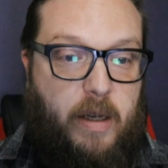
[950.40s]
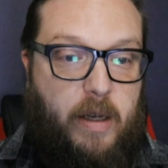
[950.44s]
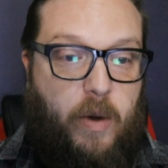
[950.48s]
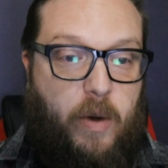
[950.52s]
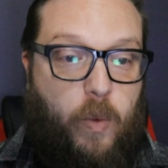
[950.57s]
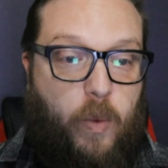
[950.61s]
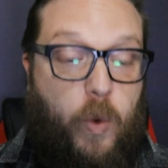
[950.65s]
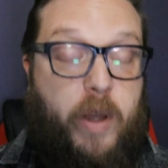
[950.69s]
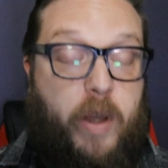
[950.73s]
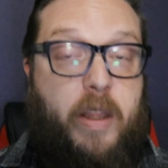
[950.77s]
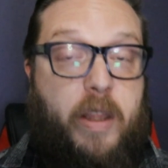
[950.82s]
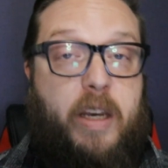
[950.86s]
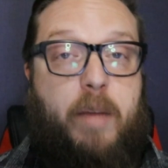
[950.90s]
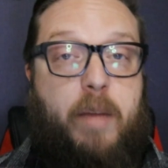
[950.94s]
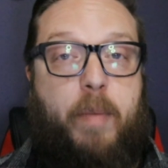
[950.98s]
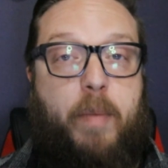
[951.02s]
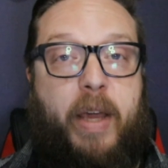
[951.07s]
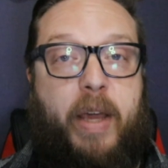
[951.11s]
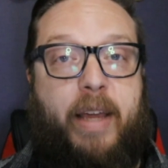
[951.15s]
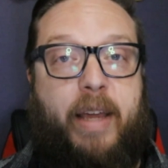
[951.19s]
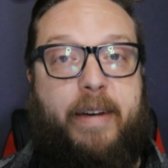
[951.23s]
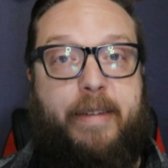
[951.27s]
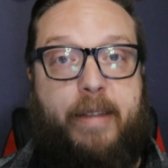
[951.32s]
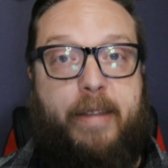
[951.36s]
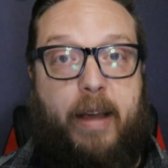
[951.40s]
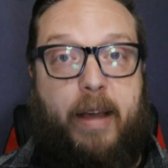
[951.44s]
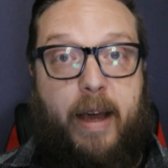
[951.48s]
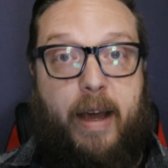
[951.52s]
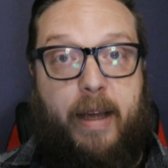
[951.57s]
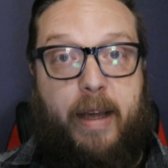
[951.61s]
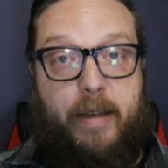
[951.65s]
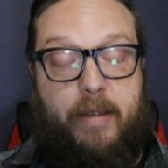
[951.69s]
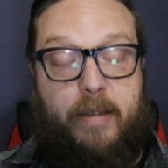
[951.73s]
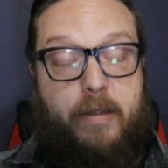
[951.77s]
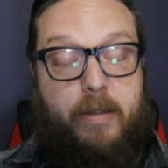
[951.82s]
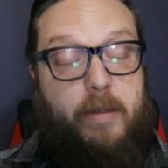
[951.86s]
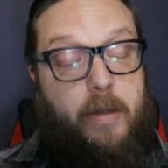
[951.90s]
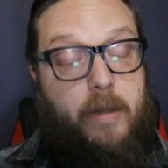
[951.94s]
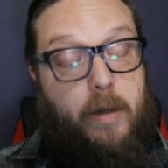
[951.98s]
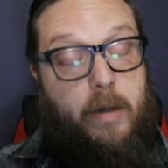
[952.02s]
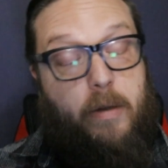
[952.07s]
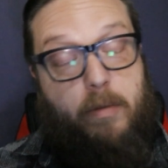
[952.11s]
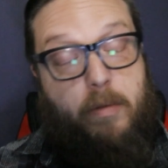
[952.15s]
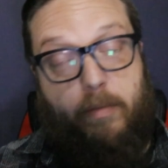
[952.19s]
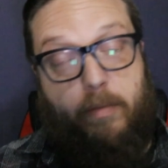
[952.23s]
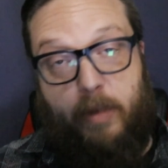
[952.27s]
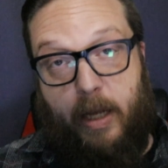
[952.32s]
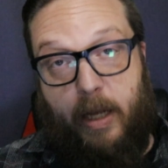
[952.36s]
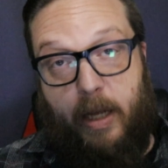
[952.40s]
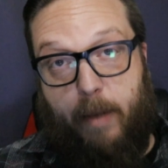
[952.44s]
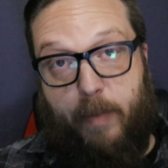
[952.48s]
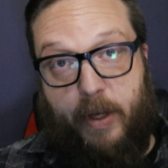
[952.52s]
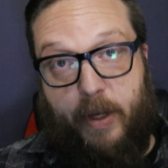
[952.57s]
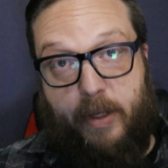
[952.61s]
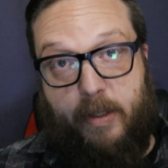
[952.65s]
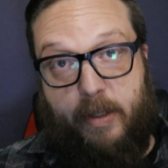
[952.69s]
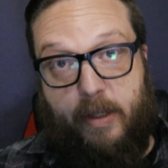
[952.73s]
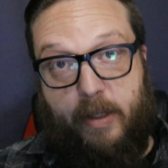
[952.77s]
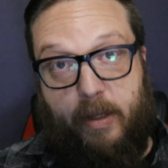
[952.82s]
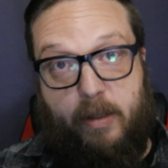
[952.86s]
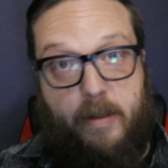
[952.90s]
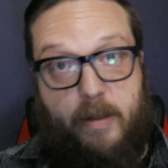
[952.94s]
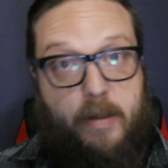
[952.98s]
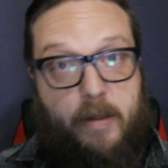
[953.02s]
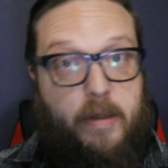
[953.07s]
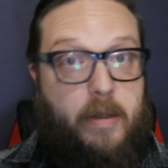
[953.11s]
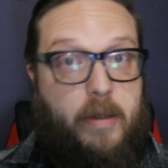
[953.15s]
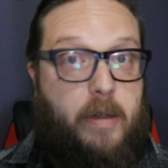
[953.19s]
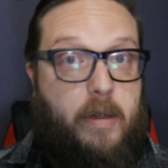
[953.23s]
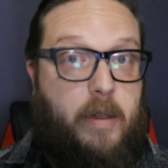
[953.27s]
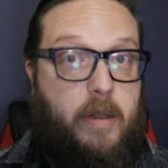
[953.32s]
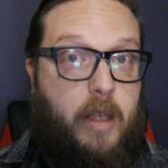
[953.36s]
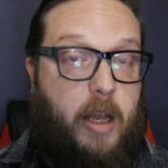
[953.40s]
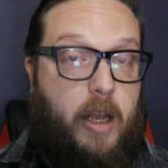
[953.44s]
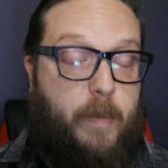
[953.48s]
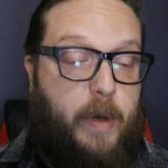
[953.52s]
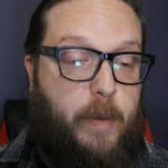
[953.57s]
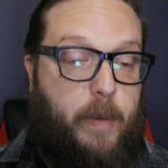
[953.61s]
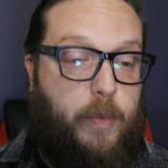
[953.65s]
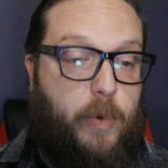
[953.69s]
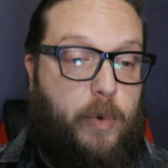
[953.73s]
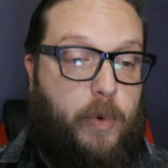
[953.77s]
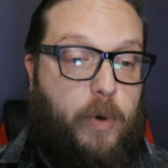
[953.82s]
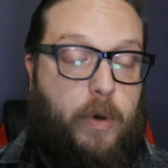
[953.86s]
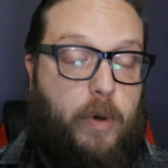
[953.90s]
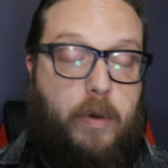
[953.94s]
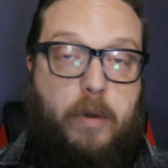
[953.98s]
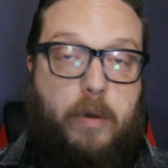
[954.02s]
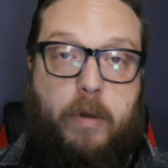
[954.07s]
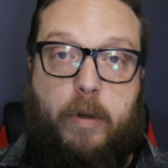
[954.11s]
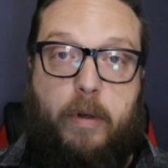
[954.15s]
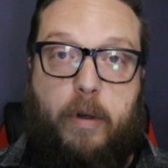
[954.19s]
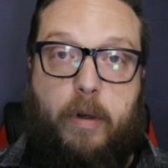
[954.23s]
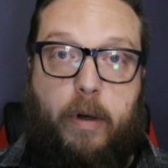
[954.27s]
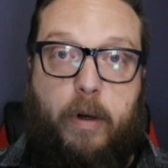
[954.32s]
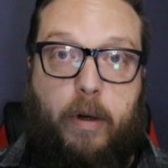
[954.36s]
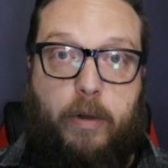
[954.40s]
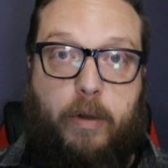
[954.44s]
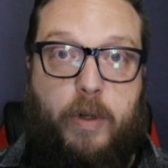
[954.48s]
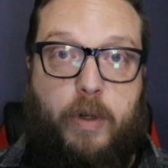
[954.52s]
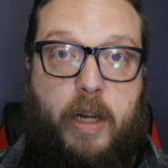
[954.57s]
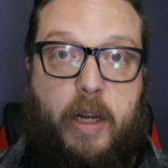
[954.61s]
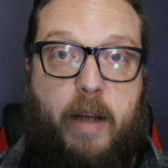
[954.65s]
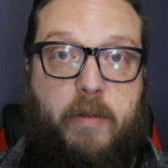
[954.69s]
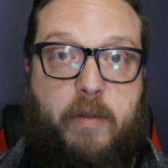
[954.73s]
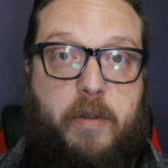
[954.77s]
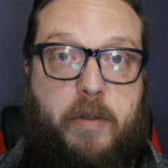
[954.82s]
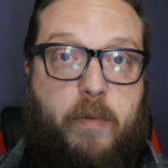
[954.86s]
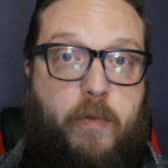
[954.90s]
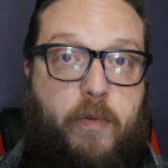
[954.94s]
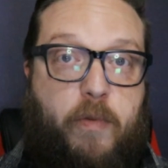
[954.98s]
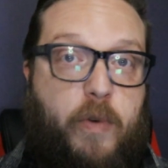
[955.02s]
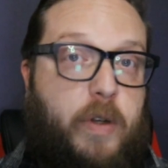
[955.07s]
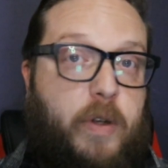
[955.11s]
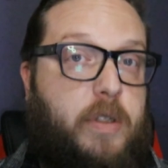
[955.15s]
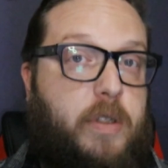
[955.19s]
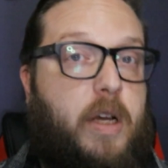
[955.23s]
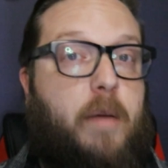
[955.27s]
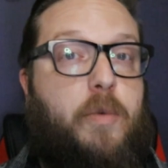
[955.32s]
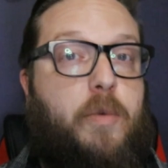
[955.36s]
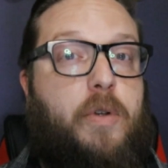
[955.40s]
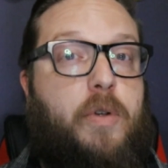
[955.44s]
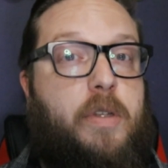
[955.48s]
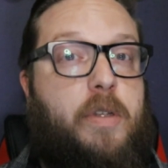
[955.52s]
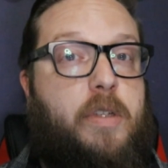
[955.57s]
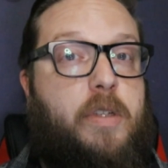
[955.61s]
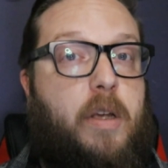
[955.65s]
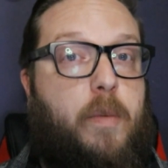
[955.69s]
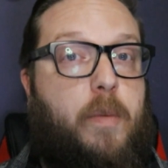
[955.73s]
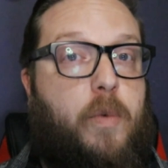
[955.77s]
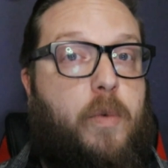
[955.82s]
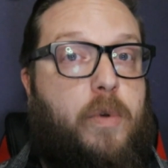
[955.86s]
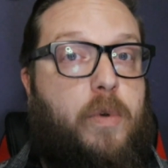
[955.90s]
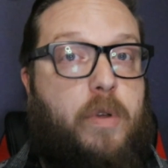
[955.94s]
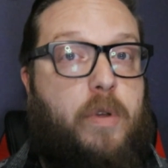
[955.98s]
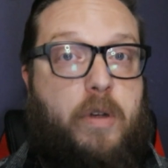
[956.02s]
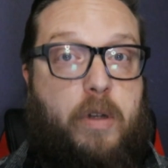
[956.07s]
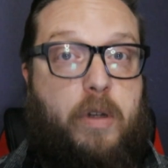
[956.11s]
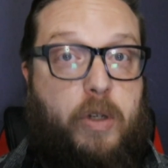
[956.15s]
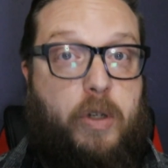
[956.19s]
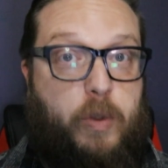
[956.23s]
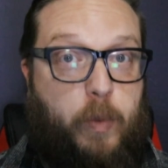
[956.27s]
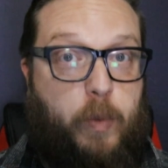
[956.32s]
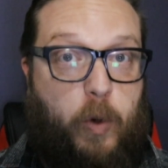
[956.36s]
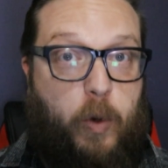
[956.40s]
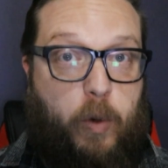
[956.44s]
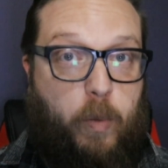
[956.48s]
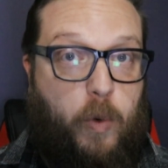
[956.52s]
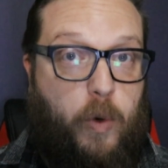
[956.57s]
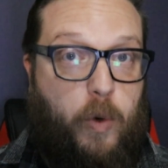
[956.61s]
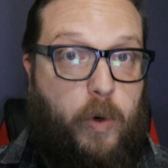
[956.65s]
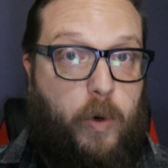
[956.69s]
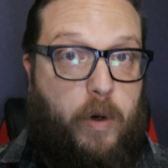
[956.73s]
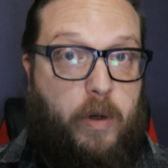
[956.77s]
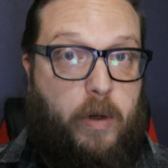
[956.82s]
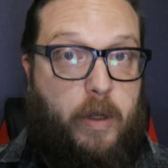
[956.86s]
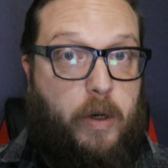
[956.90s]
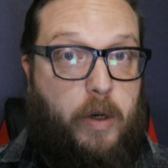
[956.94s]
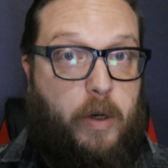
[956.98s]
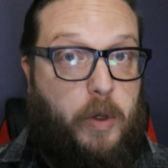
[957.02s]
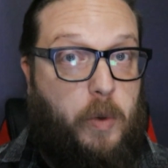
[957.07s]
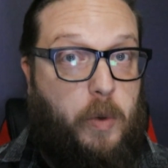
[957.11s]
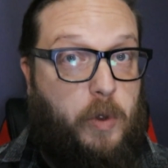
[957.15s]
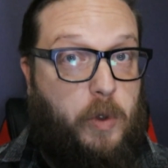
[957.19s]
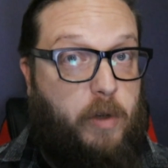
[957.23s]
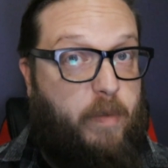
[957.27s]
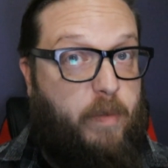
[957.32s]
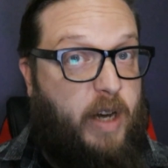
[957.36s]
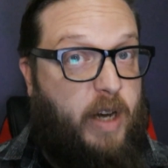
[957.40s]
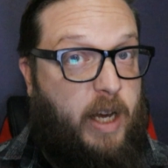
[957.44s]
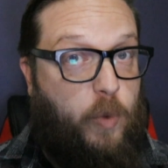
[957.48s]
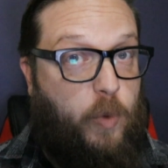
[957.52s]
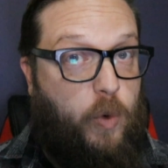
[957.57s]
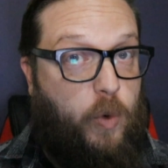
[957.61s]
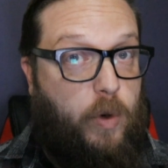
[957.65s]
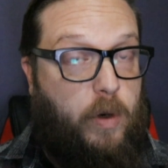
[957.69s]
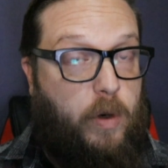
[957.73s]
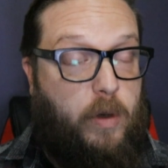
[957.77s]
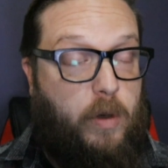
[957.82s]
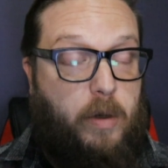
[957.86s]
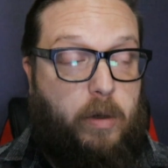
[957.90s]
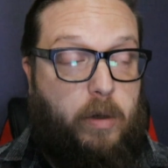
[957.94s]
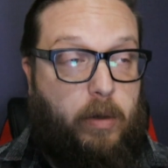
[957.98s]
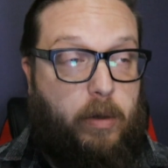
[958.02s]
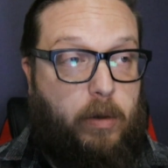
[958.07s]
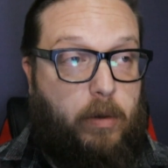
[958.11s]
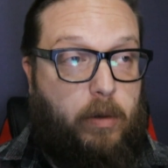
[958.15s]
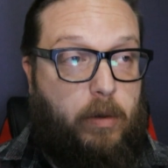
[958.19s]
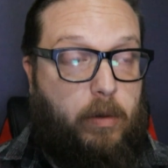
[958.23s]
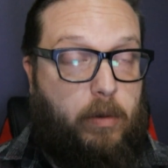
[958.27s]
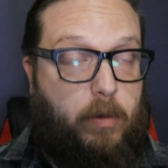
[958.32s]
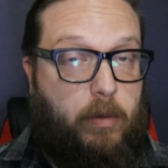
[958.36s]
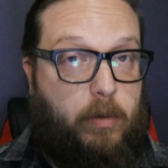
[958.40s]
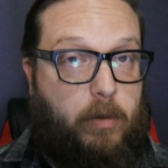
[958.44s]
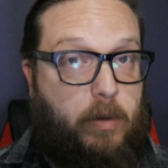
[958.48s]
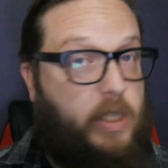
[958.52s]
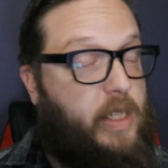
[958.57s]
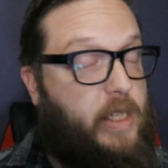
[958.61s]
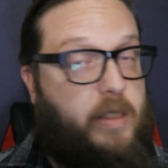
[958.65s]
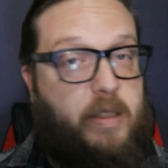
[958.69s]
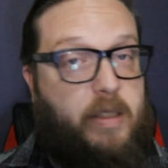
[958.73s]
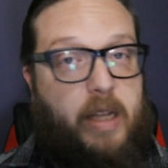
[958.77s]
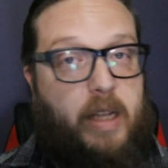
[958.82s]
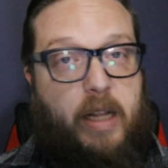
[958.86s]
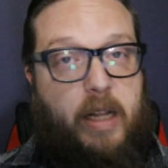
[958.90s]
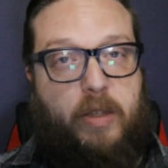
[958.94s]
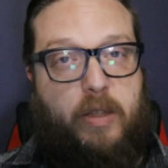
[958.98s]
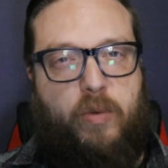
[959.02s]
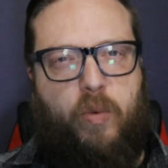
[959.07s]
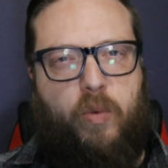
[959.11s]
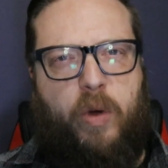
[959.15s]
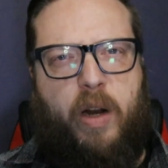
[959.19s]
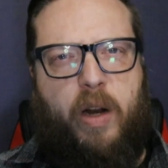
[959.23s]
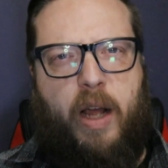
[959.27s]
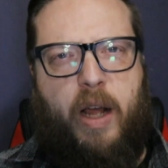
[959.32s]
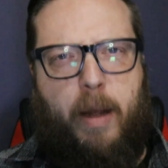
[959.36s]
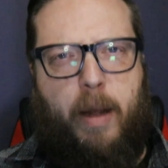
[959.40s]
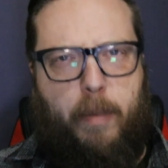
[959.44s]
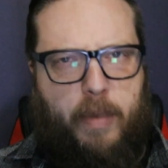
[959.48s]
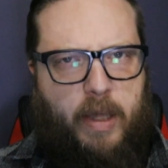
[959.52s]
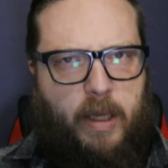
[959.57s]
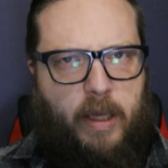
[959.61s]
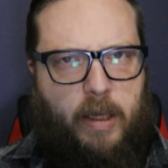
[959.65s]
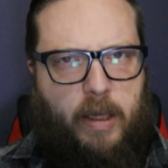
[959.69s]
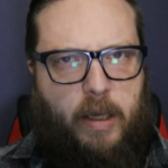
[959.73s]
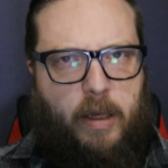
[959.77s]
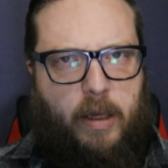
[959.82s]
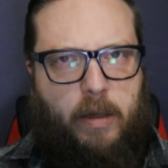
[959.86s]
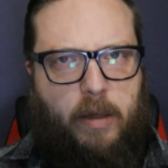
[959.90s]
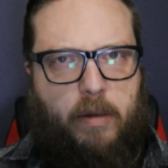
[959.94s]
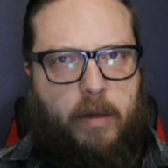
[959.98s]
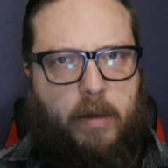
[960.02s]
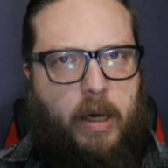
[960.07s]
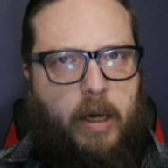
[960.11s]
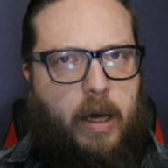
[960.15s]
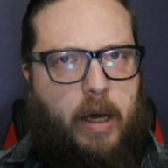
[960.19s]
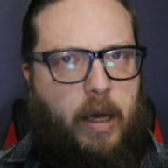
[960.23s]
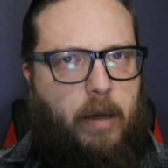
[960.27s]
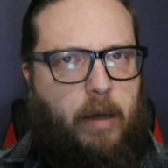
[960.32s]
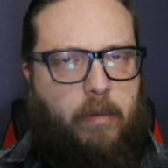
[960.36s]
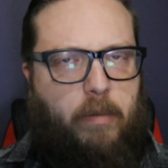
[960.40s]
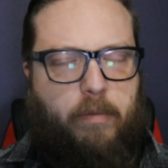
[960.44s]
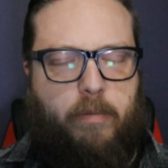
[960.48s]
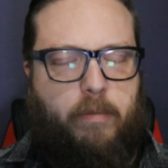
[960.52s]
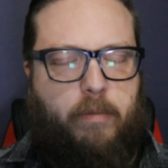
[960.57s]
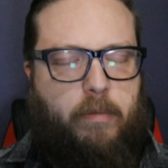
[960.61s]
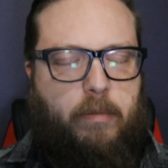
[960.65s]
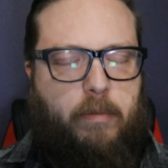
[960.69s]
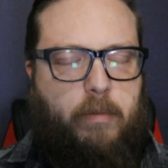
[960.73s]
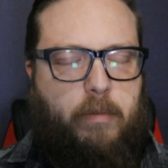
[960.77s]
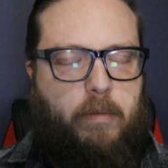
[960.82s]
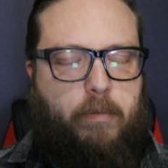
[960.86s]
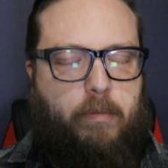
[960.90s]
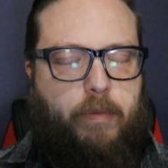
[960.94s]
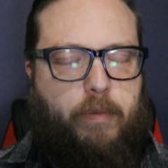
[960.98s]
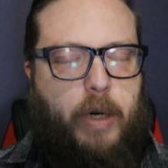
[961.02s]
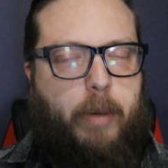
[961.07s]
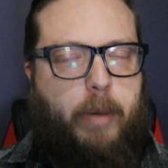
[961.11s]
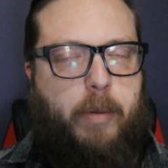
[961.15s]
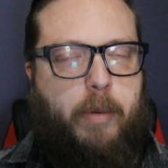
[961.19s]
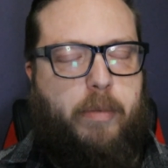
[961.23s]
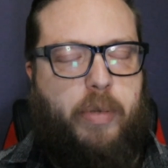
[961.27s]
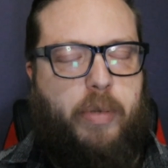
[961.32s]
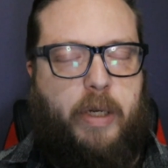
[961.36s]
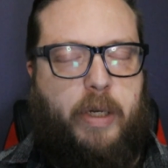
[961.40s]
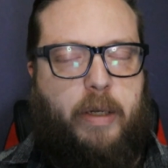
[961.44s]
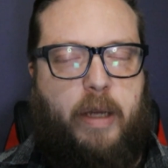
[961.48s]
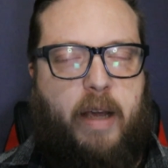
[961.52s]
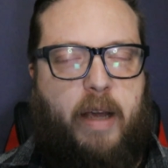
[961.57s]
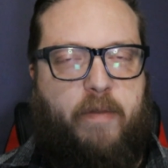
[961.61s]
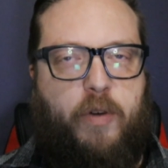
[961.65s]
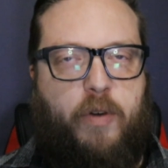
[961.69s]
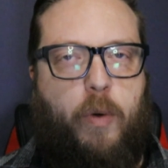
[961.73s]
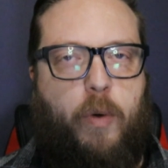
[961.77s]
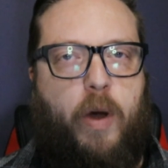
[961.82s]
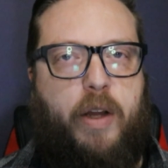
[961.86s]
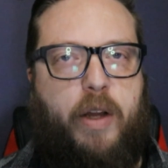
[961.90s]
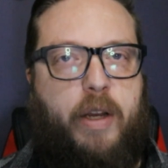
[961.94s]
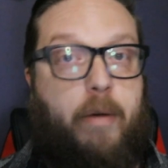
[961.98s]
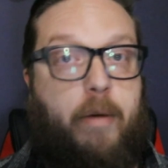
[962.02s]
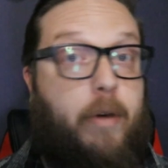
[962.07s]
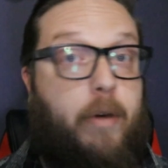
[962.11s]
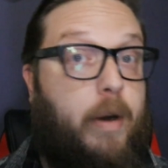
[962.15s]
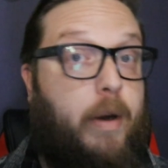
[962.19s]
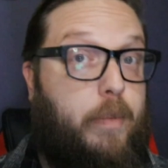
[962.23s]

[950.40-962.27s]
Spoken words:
when the demand is the highest. So that makes sense. A lot of people are going to have some free time during the summer. They're going to smoke more. They're going to buy more. At least that's what I'm thinking. I probably have no idea what I'm